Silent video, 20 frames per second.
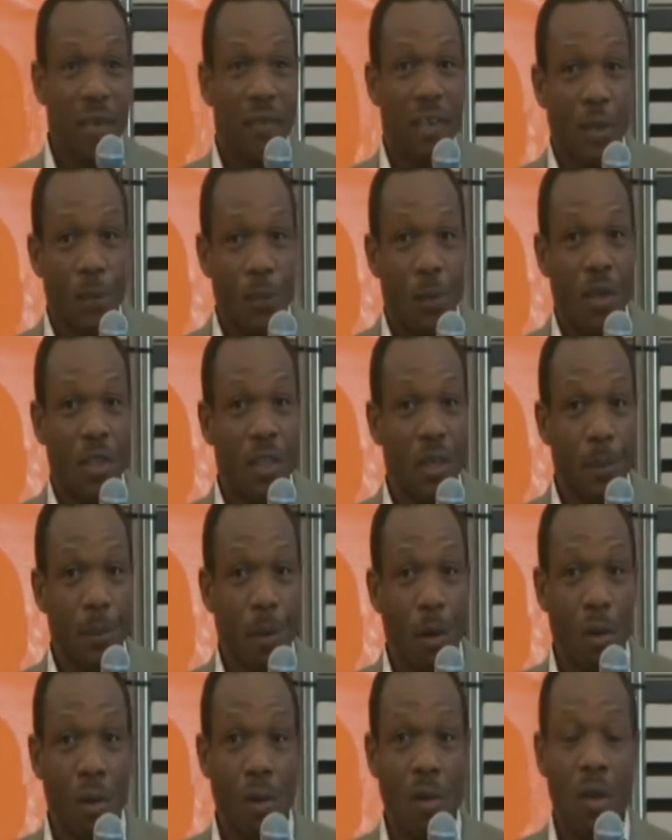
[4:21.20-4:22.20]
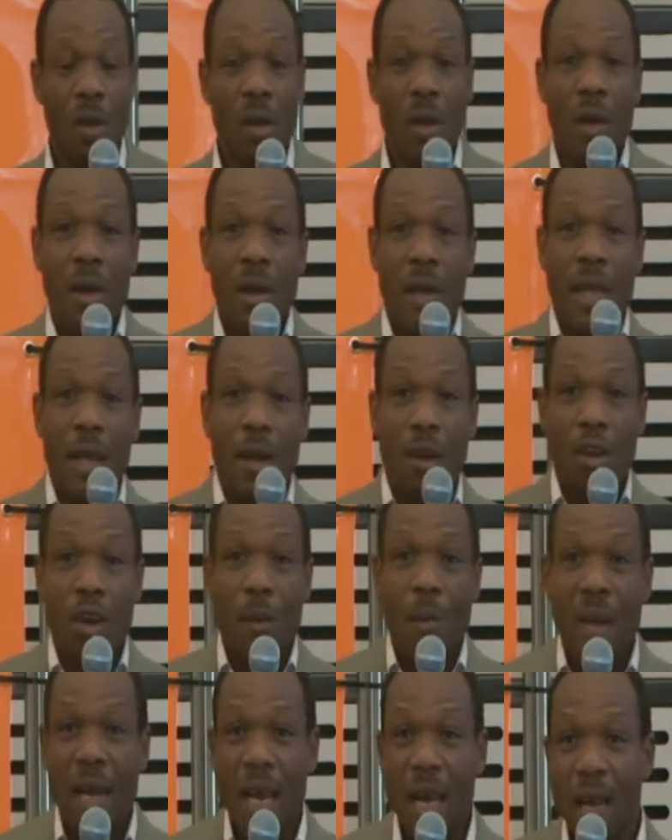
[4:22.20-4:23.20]
responsible,
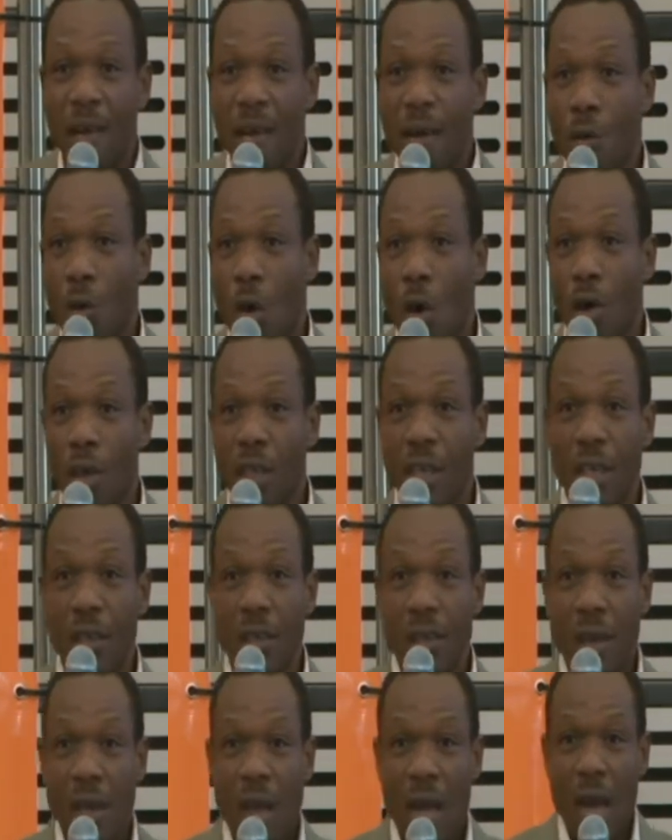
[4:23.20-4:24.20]
economically rewarding,